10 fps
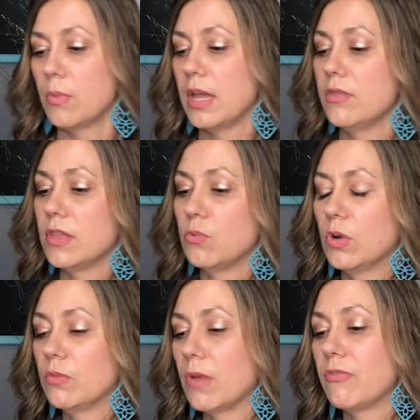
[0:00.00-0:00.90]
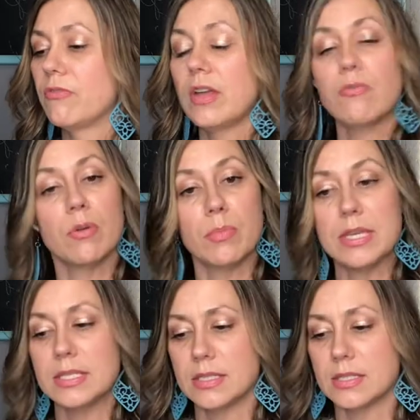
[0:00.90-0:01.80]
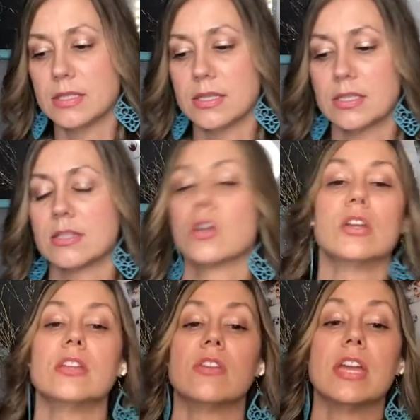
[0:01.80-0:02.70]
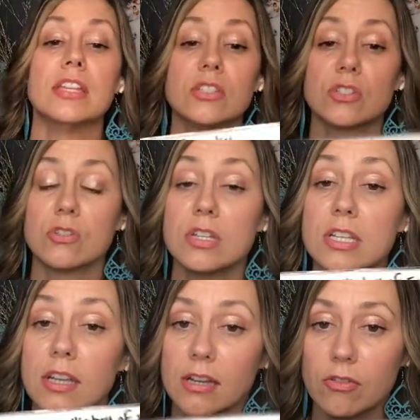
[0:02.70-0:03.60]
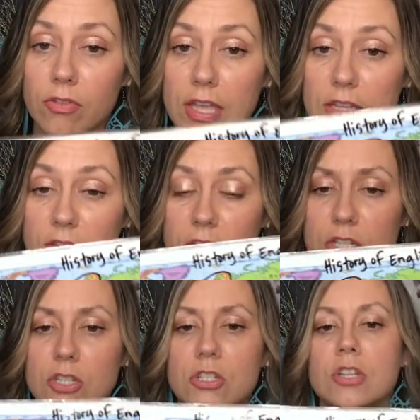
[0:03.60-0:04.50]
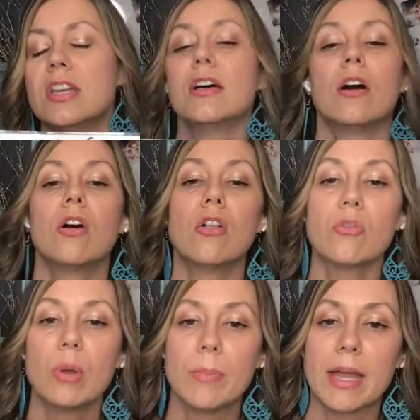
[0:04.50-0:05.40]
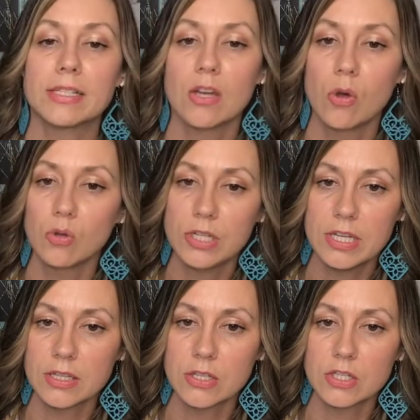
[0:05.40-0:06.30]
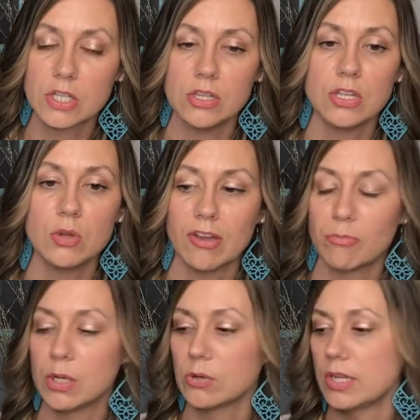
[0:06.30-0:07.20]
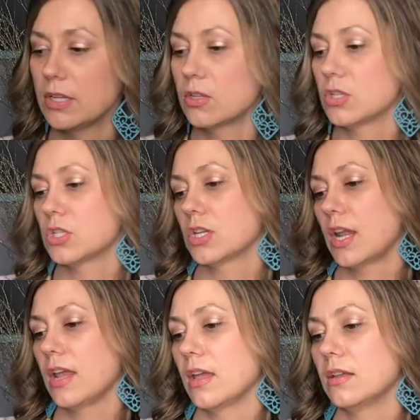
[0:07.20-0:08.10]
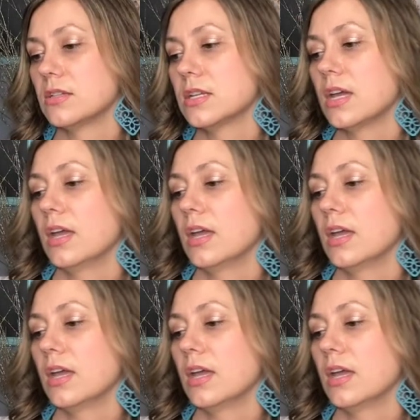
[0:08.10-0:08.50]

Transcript: And then one of my favorite pieces is learning the history of English, all the way back to Old English, and then you have Middle English and